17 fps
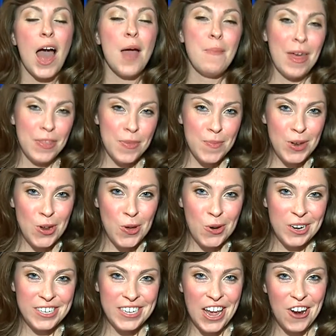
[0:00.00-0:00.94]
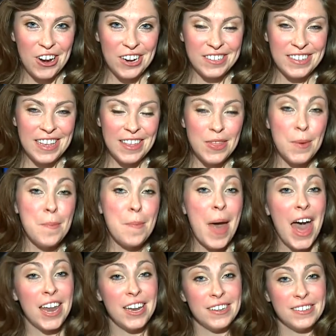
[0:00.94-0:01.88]
I'm at the Monona Terrace in the
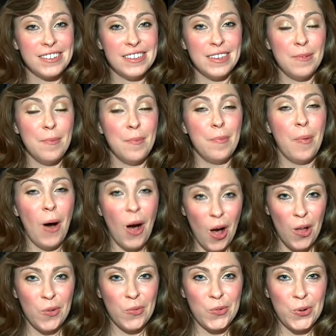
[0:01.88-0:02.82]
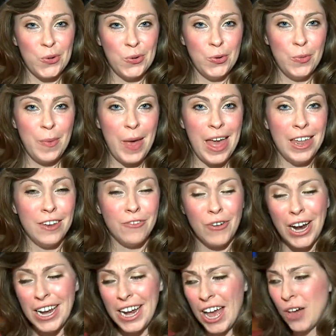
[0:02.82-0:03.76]
Madison Ballroom, and
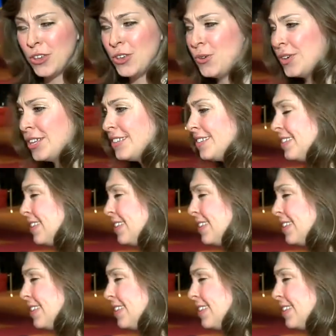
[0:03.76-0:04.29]
right now you can